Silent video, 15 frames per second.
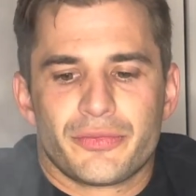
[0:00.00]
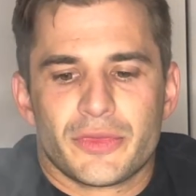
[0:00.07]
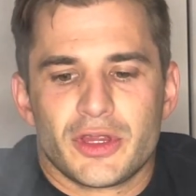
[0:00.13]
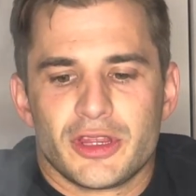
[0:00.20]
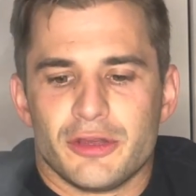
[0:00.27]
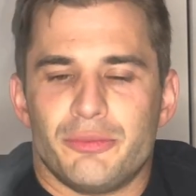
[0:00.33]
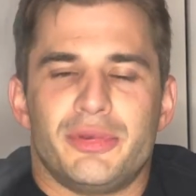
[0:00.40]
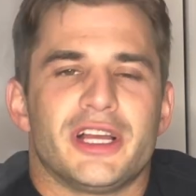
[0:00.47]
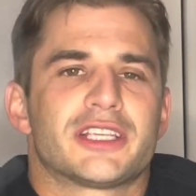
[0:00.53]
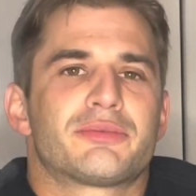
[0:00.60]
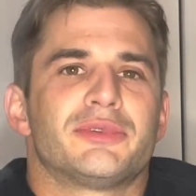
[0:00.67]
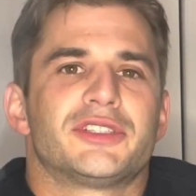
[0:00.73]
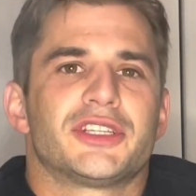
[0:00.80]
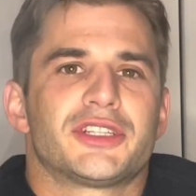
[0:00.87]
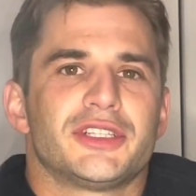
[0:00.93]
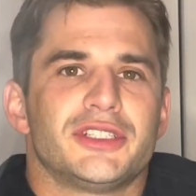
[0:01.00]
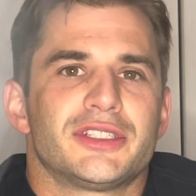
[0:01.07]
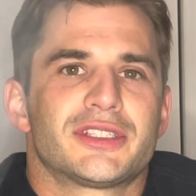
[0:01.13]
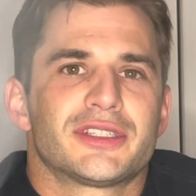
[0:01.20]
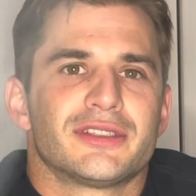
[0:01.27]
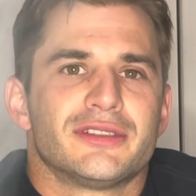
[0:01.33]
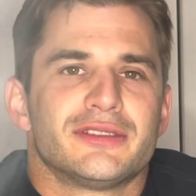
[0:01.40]
The best
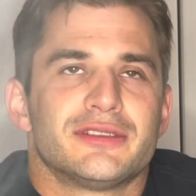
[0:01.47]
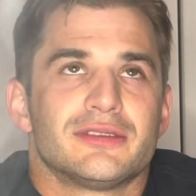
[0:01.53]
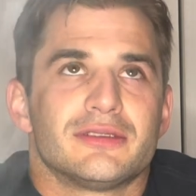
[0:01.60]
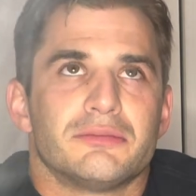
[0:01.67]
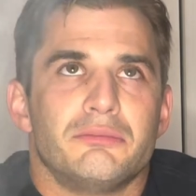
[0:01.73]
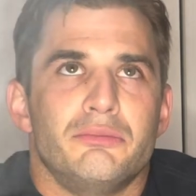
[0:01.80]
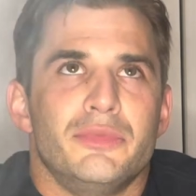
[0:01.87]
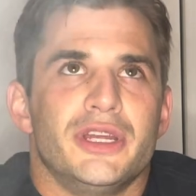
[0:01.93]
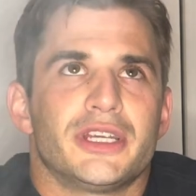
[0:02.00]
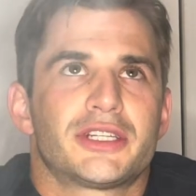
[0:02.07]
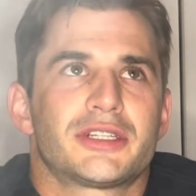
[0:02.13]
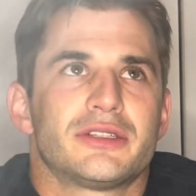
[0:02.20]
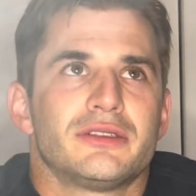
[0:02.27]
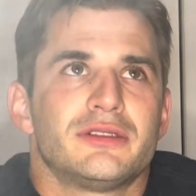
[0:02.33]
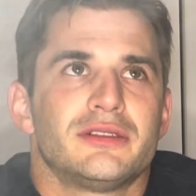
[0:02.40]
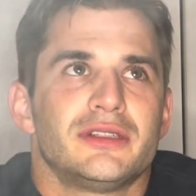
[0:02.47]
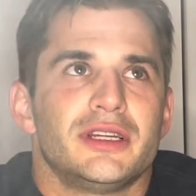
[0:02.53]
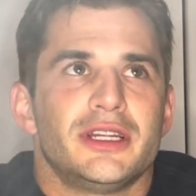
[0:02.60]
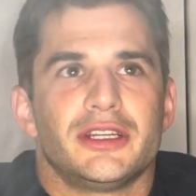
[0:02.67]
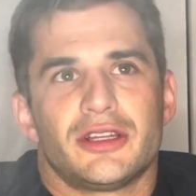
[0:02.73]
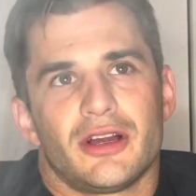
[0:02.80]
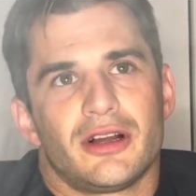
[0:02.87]
positions, mish
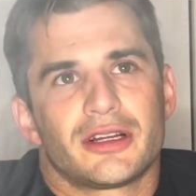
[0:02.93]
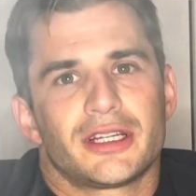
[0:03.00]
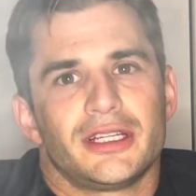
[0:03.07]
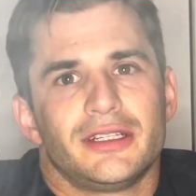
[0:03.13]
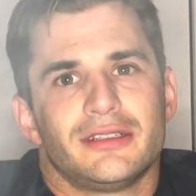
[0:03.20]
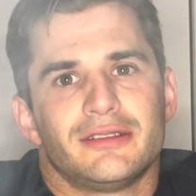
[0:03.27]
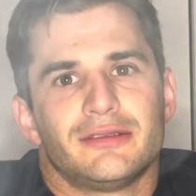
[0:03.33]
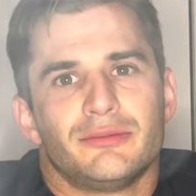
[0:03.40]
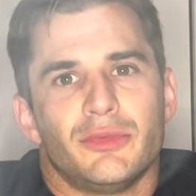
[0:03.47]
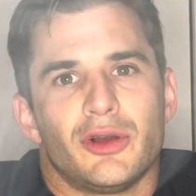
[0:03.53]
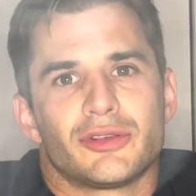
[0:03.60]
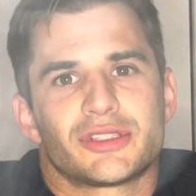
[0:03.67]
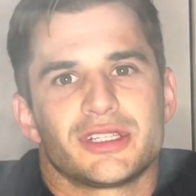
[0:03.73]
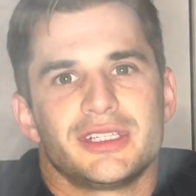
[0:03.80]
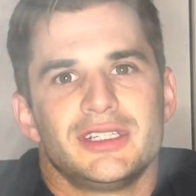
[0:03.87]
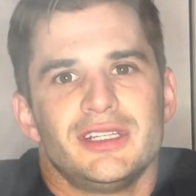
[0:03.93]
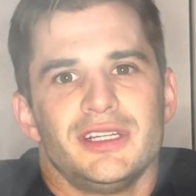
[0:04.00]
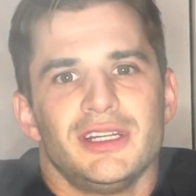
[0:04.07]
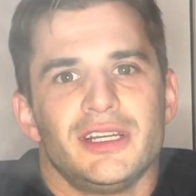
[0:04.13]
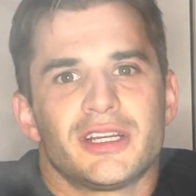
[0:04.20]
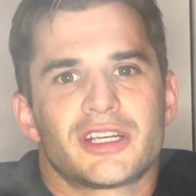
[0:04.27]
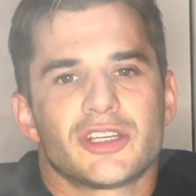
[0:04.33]
and doggy, mostly.
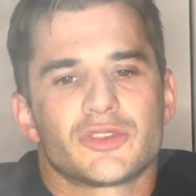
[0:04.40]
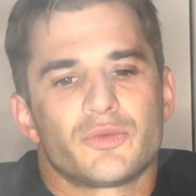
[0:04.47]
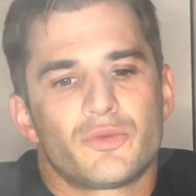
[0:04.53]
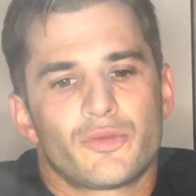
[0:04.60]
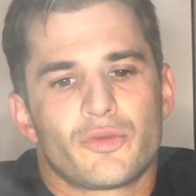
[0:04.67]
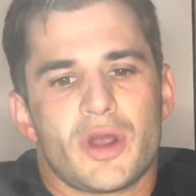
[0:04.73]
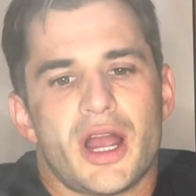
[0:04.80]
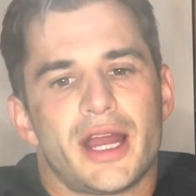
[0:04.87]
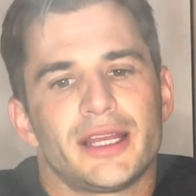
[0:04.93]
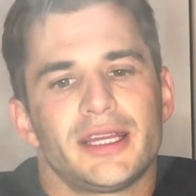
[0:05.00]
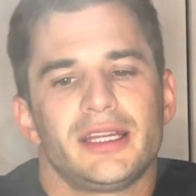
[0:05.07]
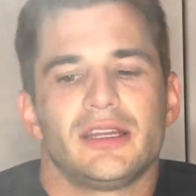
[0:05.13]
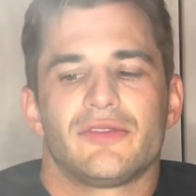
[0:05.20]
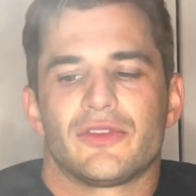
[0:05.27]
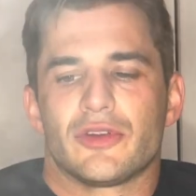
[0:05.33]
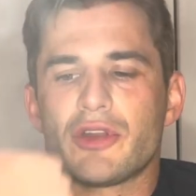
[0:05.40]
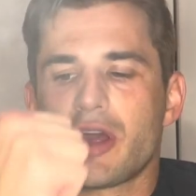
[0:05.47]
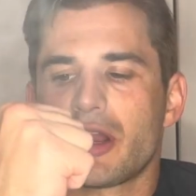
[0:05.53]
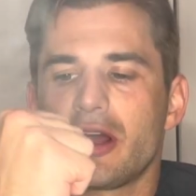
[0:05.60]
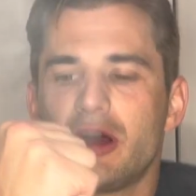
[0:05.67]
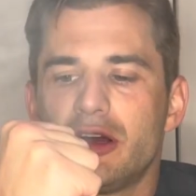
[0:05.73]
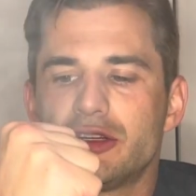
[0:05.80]
Because riding, if you're
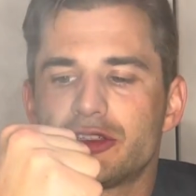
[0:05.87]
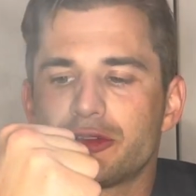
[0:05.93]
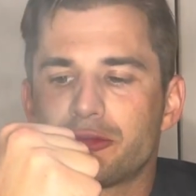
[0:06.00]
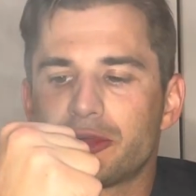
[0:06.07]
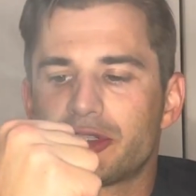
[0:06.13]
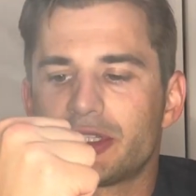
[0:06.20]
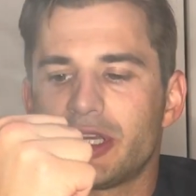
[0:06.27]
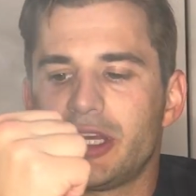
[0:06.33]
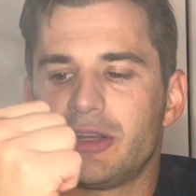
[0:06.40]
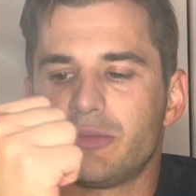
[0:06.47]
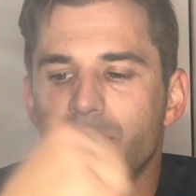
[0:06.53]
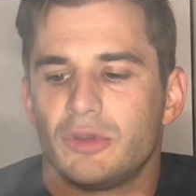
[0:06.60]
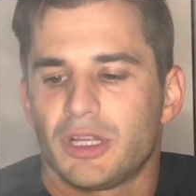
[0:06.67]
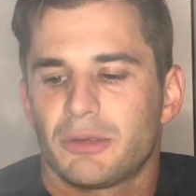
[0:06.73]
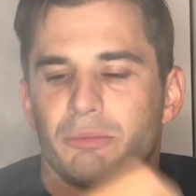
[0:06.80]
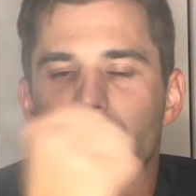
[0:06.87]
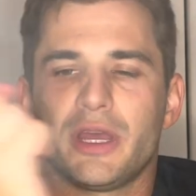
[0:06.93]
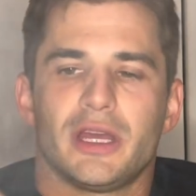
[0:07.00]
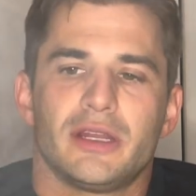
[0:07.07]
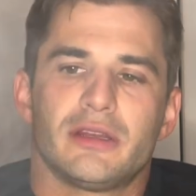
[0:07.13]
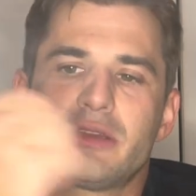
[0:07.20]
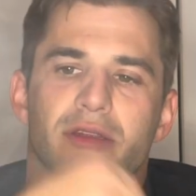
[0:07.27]
not 100%, will
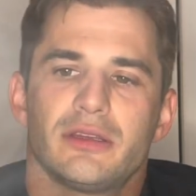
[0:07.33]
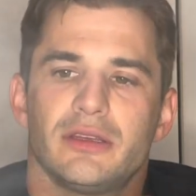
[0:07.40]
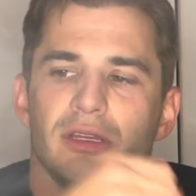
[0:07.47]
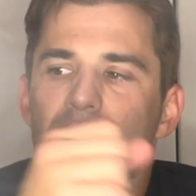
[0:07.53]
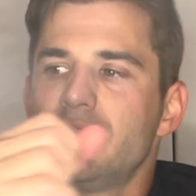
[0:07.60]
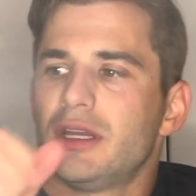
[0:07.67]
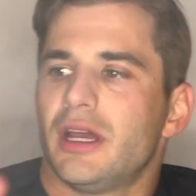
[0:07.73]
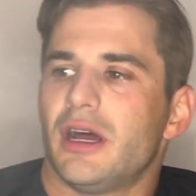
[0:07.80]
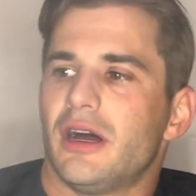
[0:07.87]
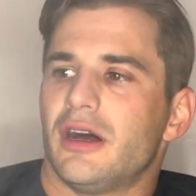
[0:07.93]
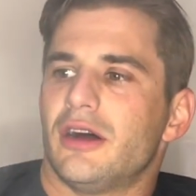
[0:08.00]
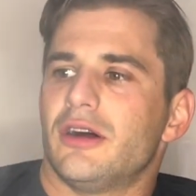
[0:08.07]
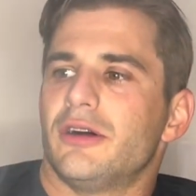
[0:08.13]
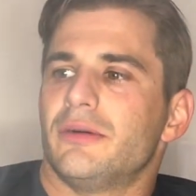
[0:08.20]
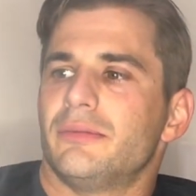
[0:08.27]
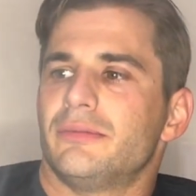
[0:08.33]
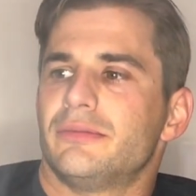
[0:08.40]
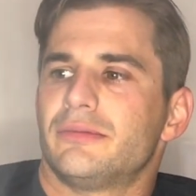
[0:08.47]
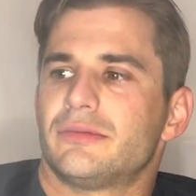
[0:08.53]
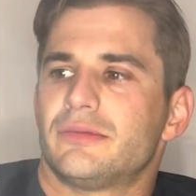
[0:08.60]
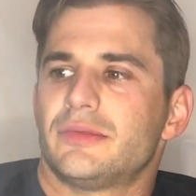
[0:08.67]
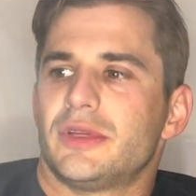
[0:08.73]
bend.
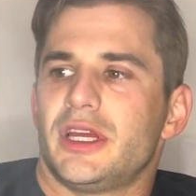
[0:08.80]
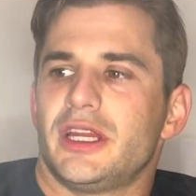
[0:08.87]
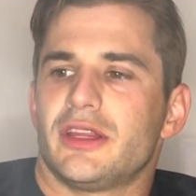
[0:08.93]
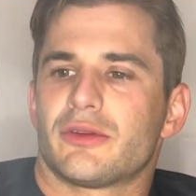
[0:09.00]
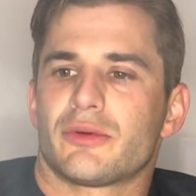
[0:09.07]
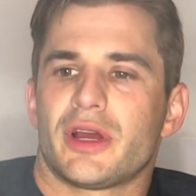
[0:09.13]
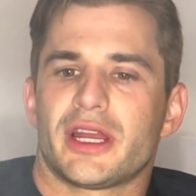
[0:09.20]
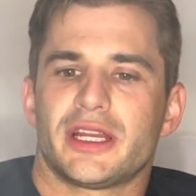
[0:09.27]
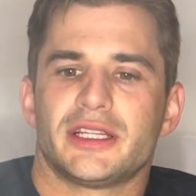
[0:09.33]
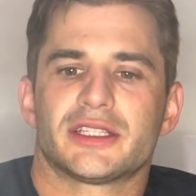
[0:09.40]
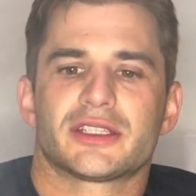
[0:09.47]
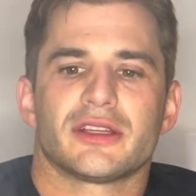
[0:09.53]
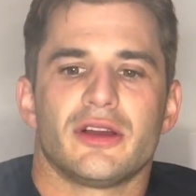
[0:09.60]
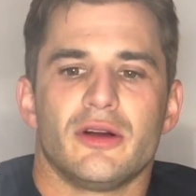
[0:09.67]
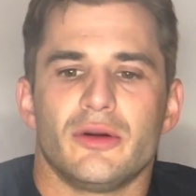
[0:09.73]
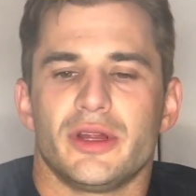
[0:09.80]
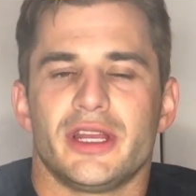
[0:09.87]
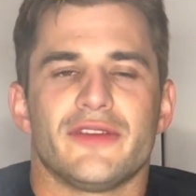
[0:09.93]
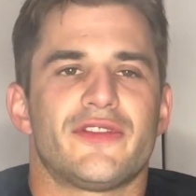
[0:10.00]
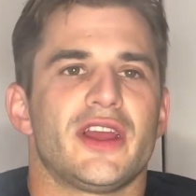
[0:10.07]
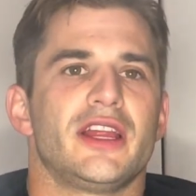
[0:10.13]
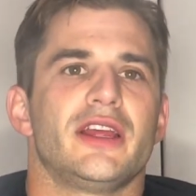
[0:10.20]
Any of the ridings. Oh, and
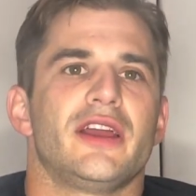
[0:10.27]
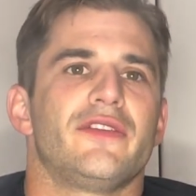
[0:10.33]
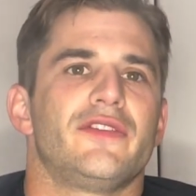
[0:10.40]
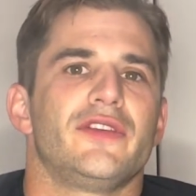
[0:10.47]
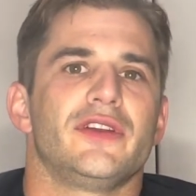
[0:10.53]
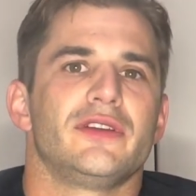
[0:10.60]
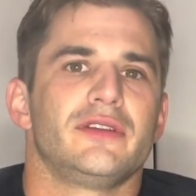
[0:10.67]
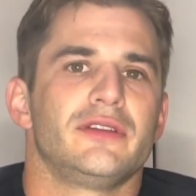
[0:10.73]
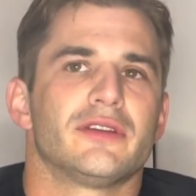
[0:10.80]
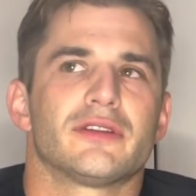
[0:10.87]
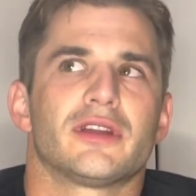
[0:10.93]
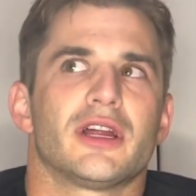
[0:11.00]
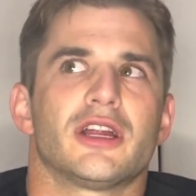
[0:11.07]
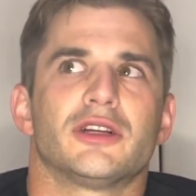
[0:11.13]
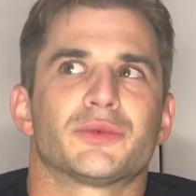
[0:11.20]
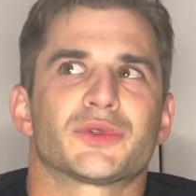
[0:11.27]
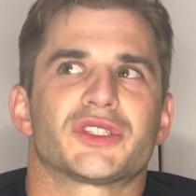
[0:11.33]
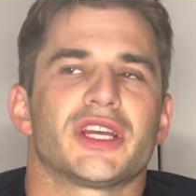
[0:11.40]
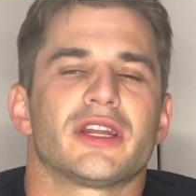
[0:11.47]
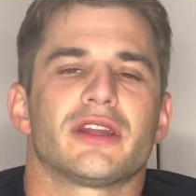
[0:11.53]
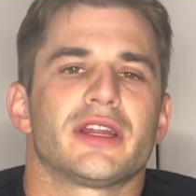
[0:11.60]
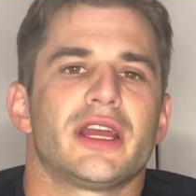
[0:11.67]
if you're not
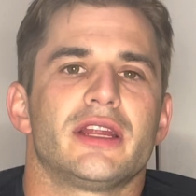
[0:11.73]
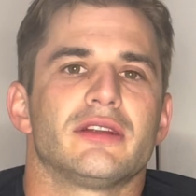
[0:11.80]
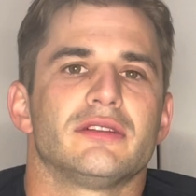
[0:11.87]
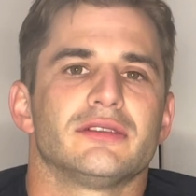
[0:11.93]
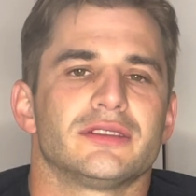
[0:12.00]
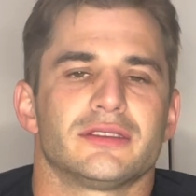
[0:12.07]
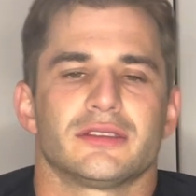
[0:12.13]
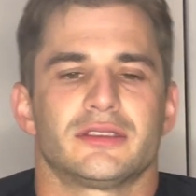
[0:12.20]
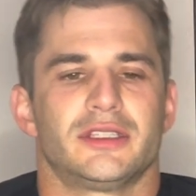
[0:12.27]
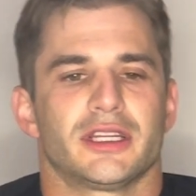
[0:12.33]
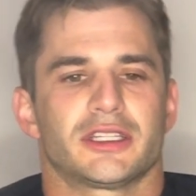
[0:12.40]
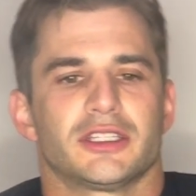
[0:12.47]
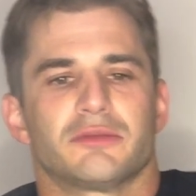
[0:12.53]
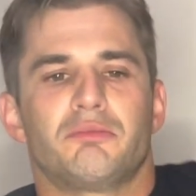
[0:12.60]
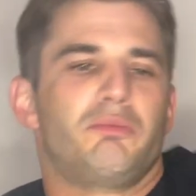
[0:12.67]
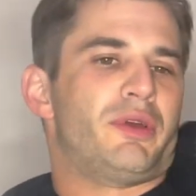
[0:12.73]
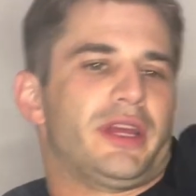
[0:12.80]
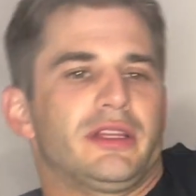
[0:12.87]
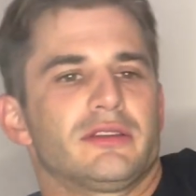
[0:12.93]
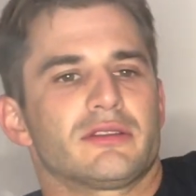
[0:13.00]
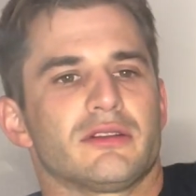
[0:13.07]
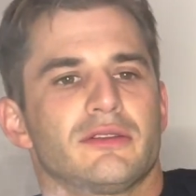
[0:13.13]
100% on anal, your dick just
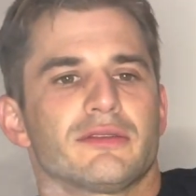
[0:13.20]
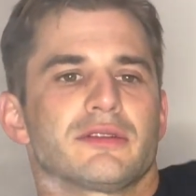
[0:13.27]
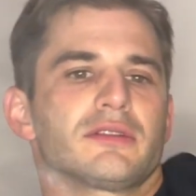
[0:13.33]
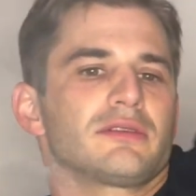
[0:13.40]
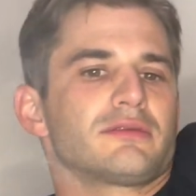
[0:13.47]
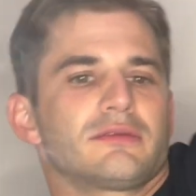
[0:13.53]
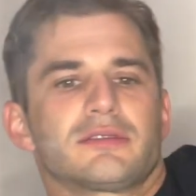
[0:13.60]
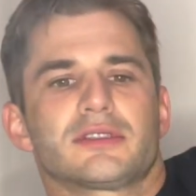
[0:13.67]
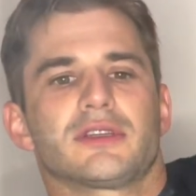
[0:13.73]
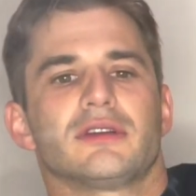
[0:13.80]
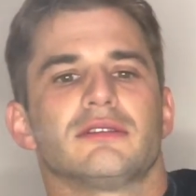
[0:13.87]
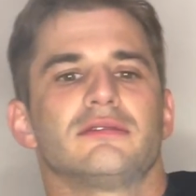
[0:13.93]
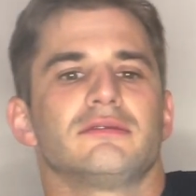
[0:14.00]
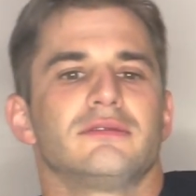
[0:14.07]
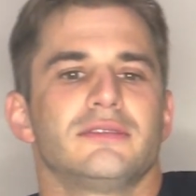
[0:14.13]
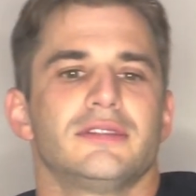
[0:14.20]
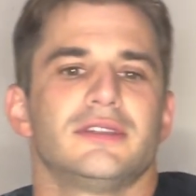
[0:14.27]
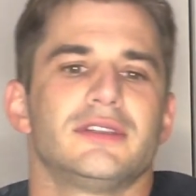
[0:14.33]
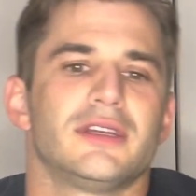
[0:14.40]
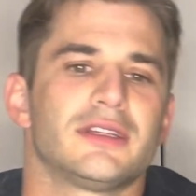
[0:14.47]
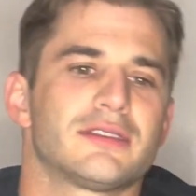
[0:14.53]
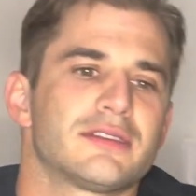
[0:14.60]
bends over. So
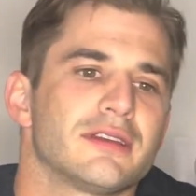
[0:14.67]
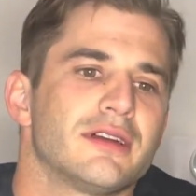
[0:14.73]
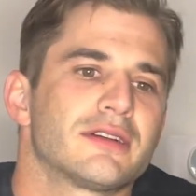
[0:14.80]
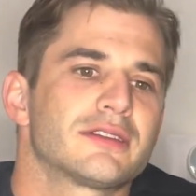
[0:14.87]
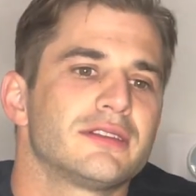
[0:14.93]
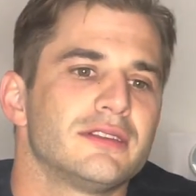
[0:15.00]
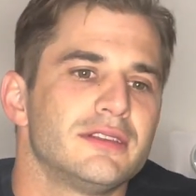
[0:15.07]
that sucks.